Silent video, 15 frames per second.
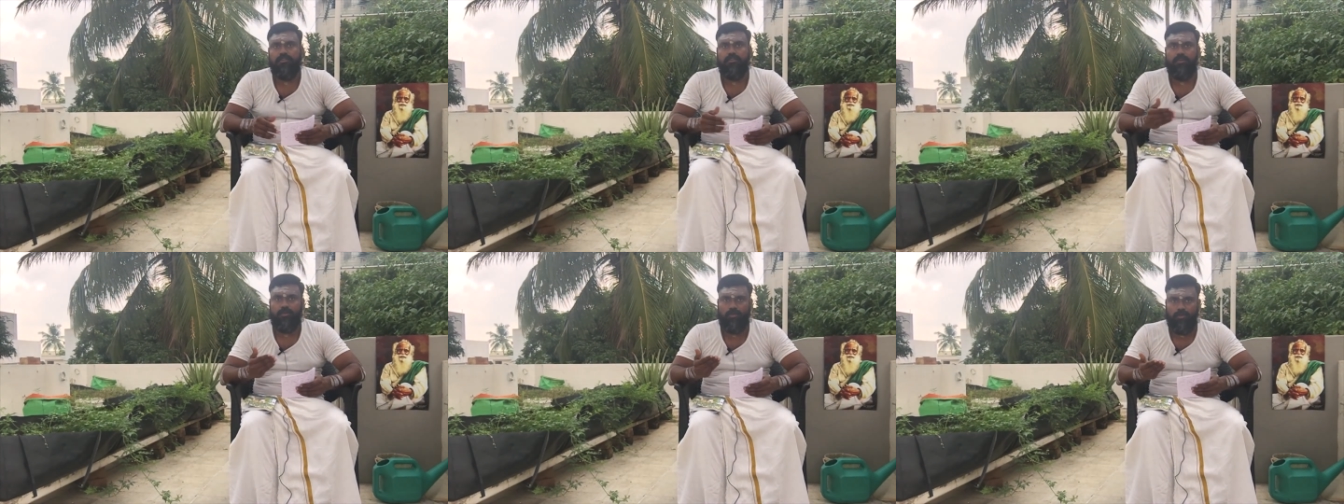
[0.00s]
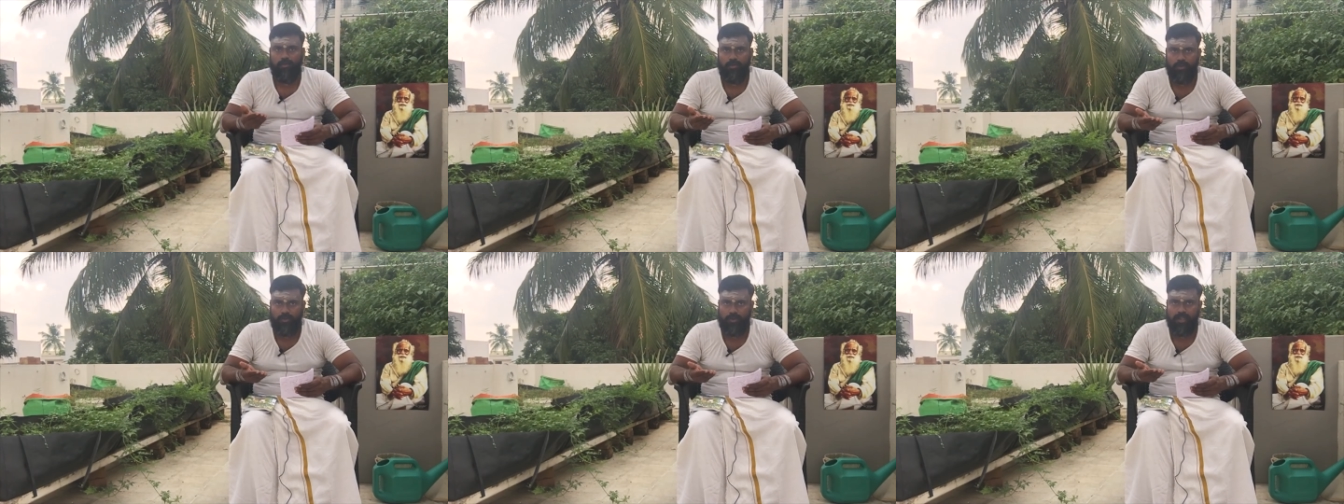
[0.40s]

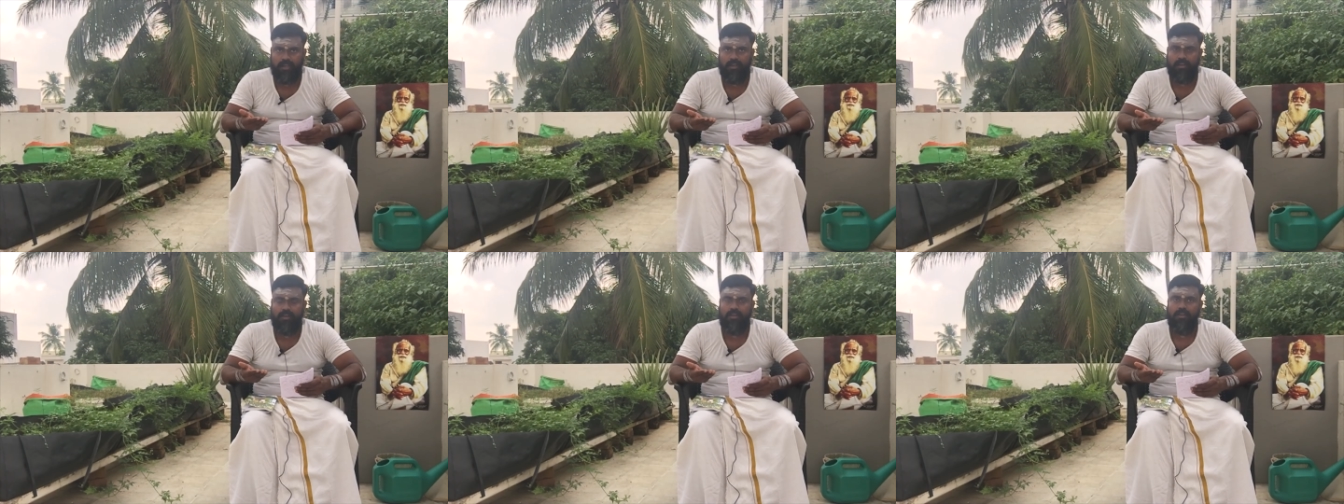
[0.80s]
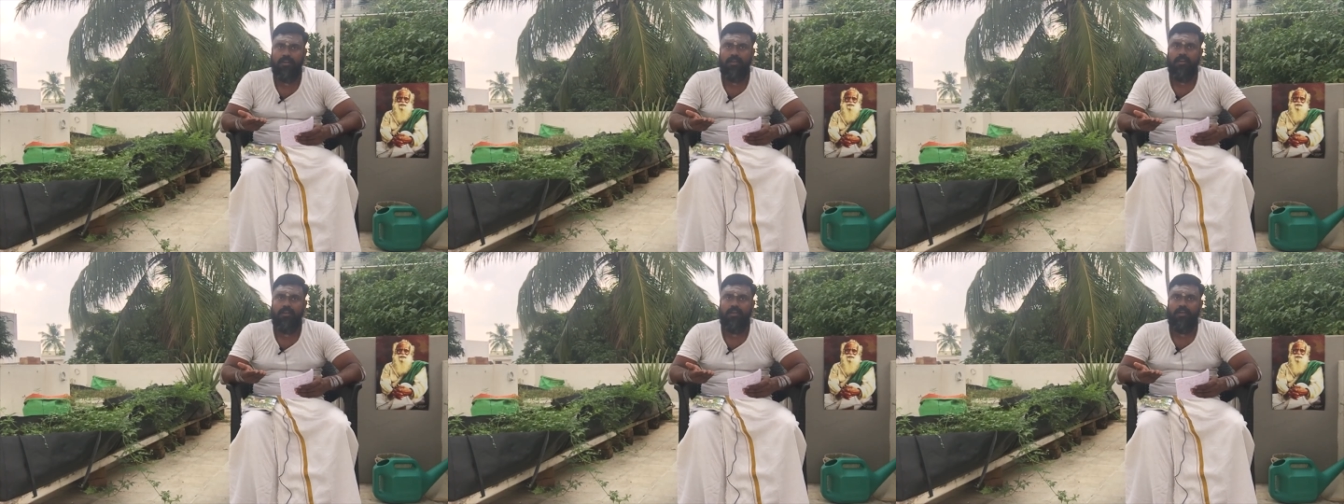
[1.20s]
So you can
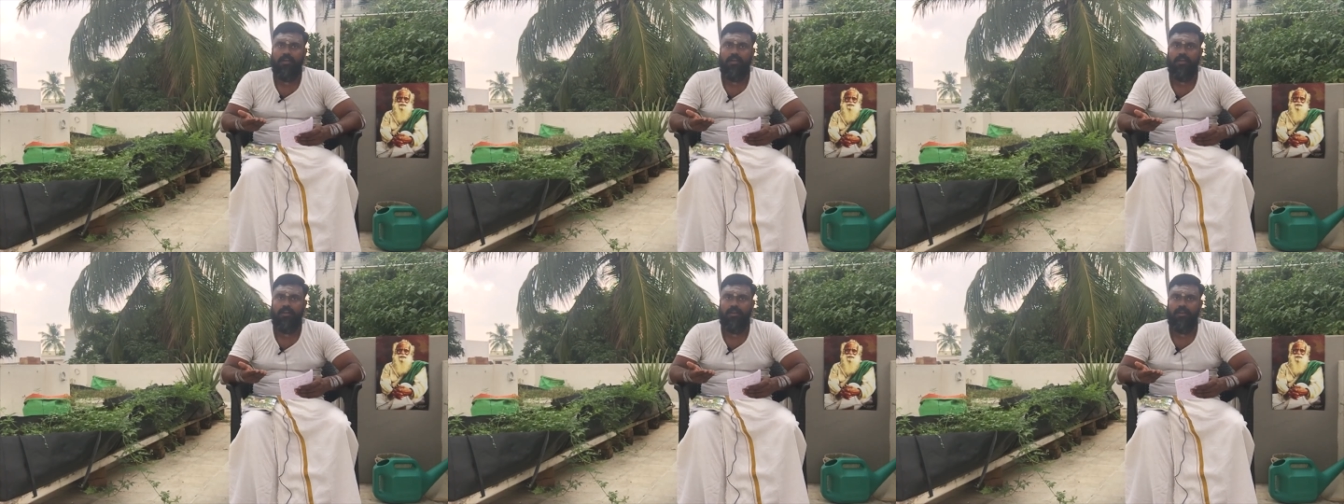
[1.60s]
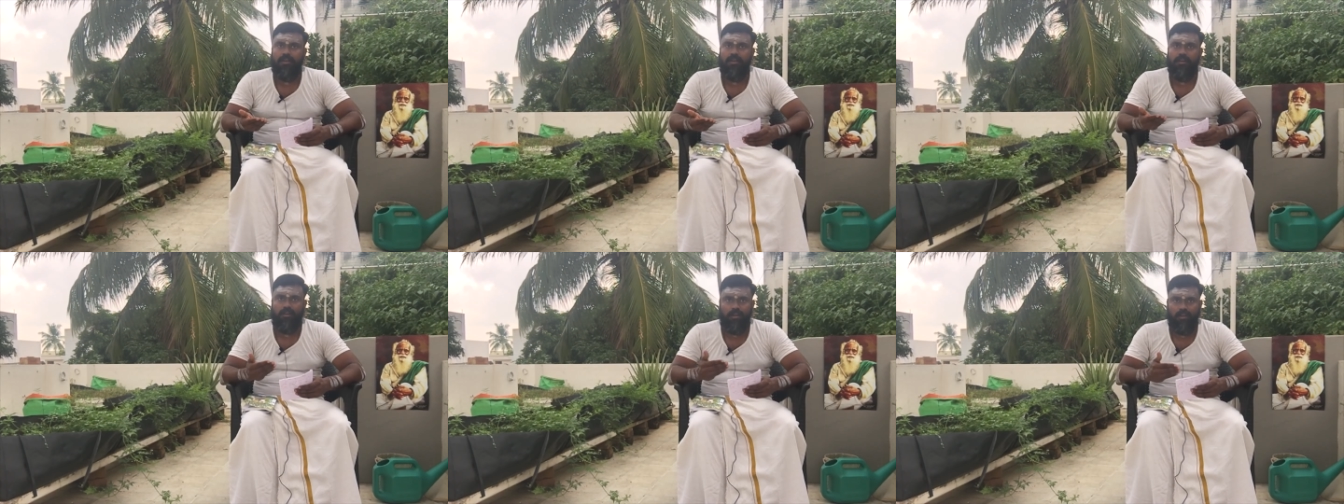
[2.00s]

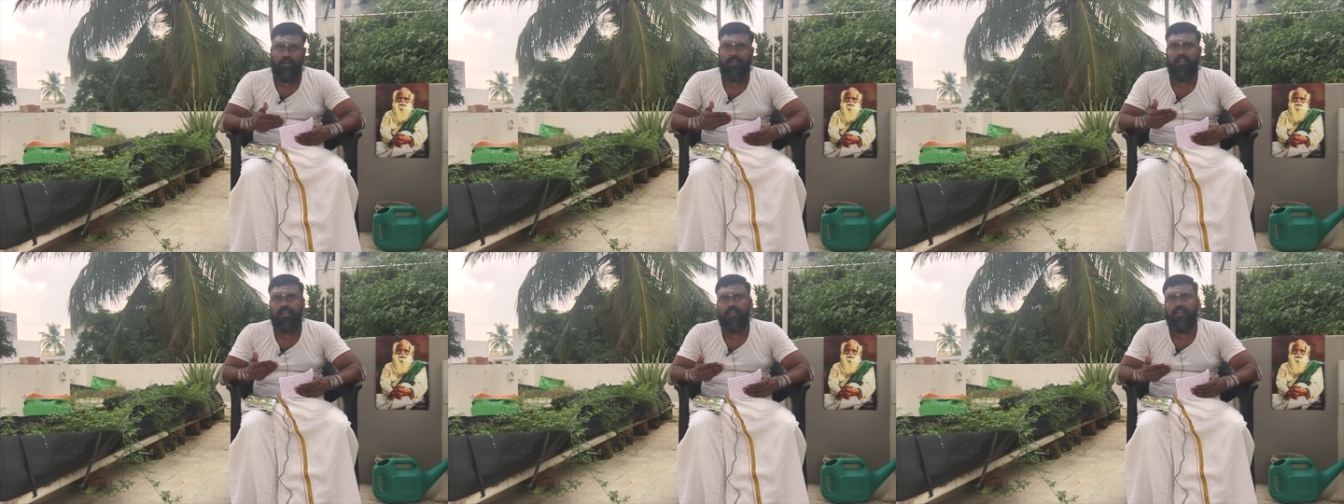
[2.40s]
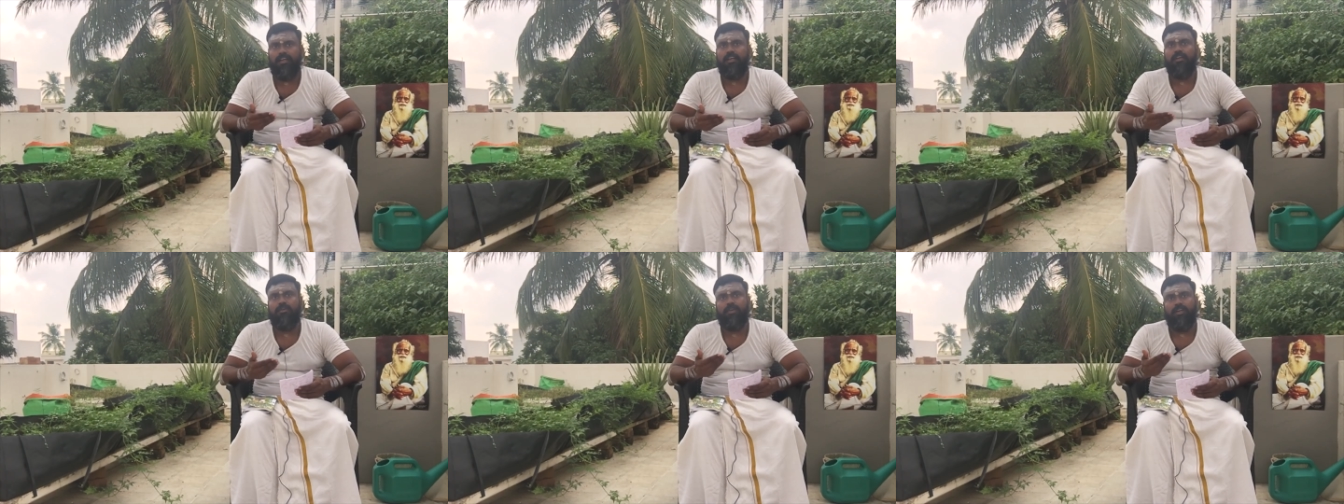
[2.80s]
order that
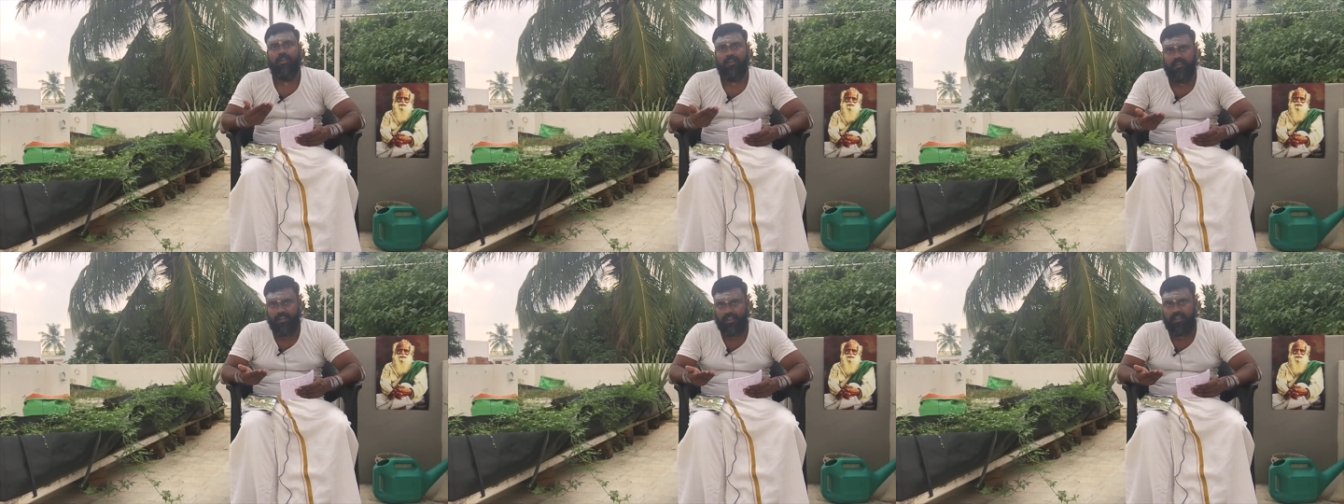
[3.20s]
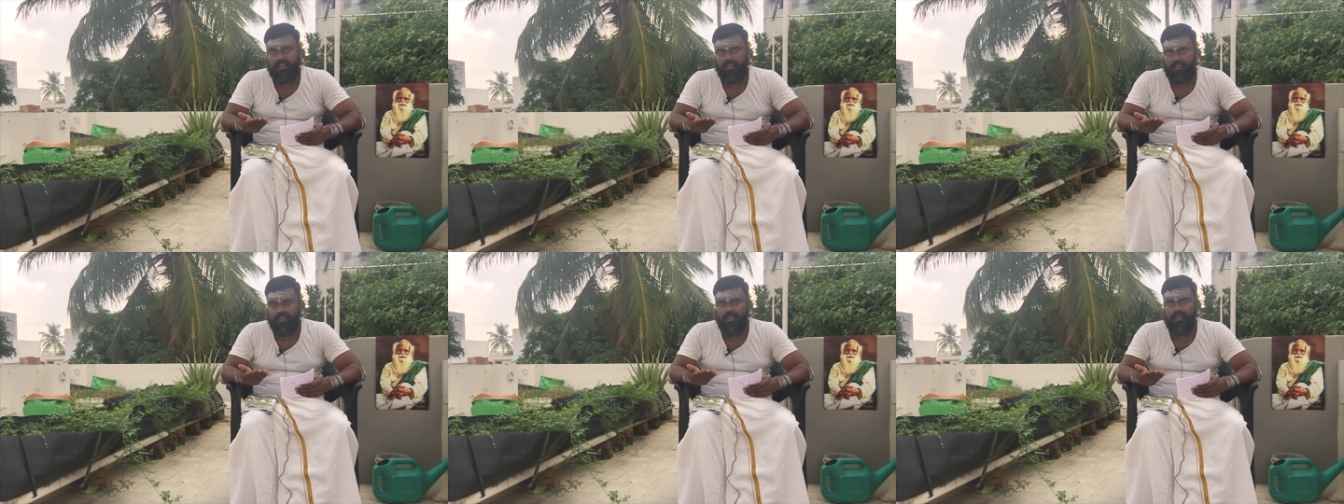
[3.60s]
and you can take
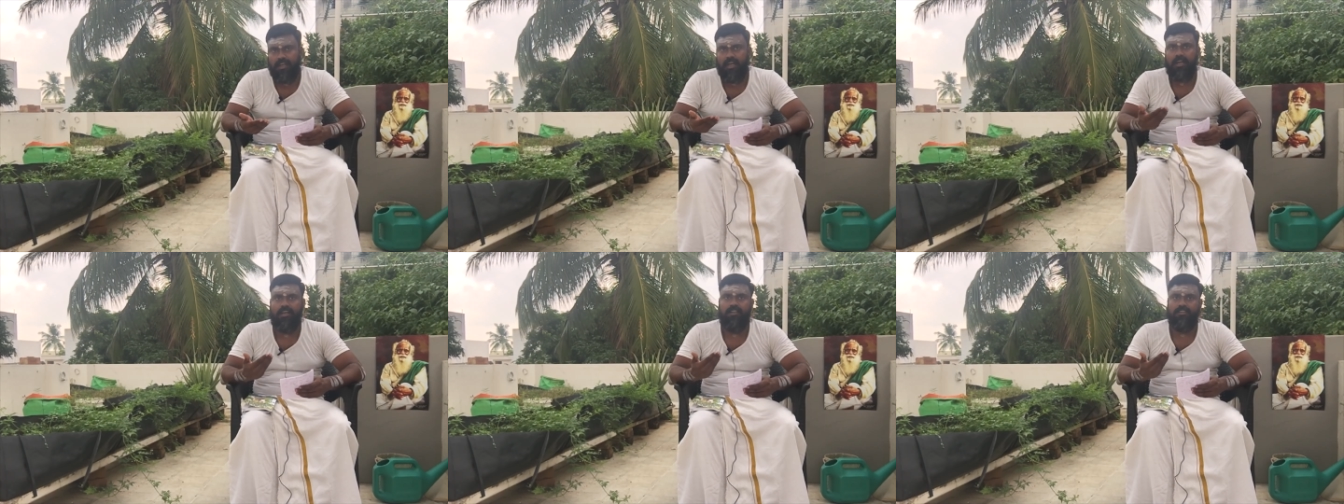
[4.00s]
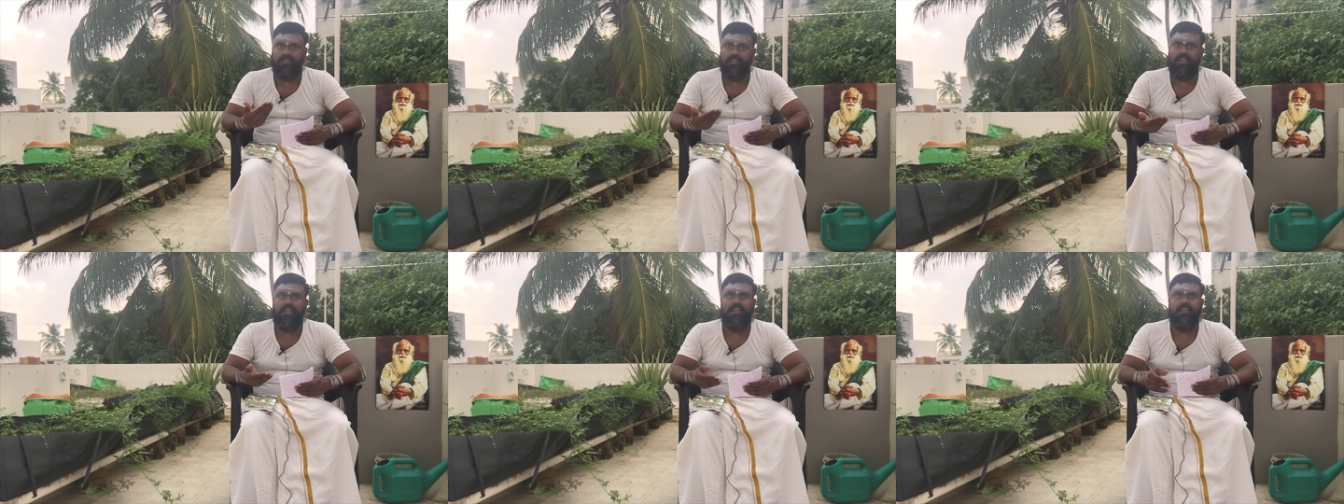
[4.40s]
it and
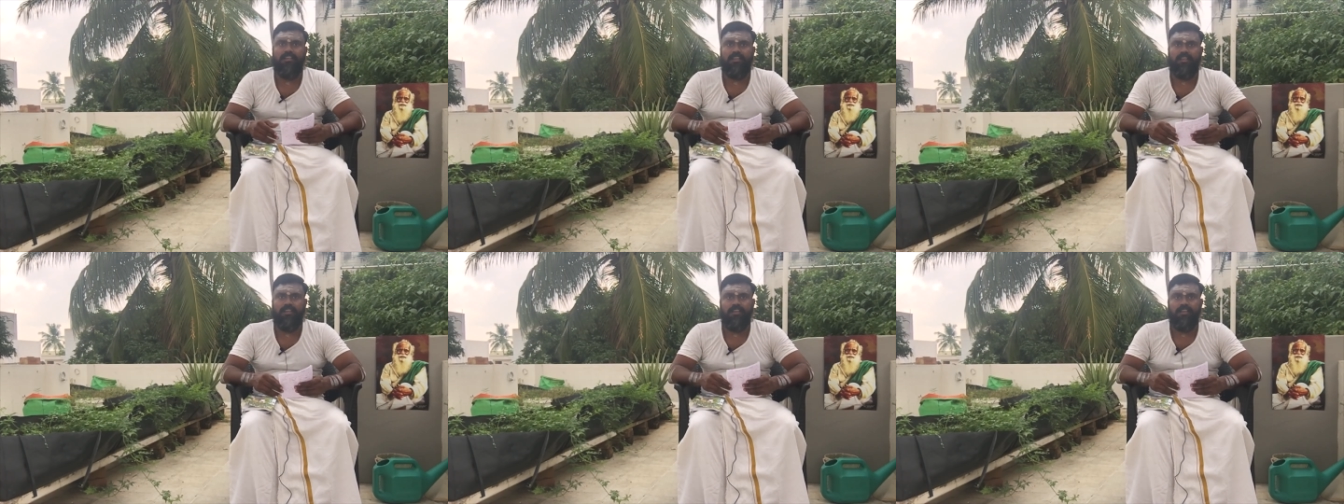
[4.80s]
stay healthy.